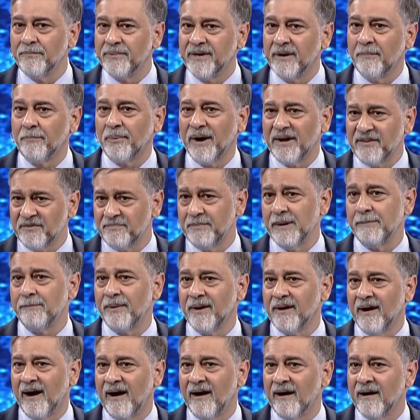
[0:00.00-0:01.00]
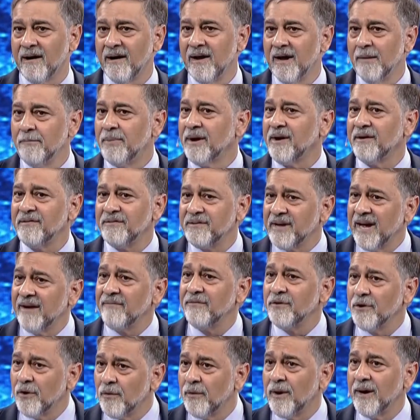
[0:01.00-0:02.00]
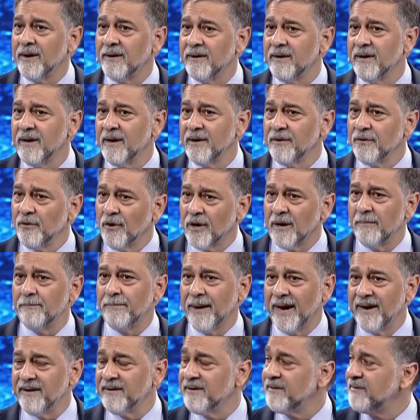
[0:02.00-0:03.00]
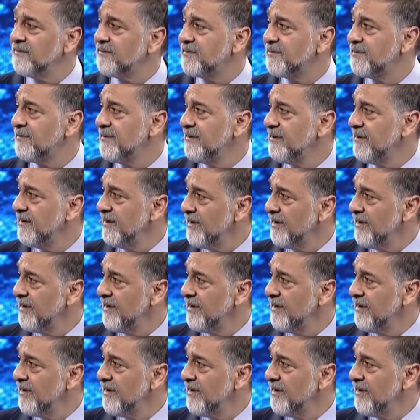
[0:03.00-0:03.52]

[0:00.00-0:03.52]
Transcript: depressed people are because they have no one, no companions.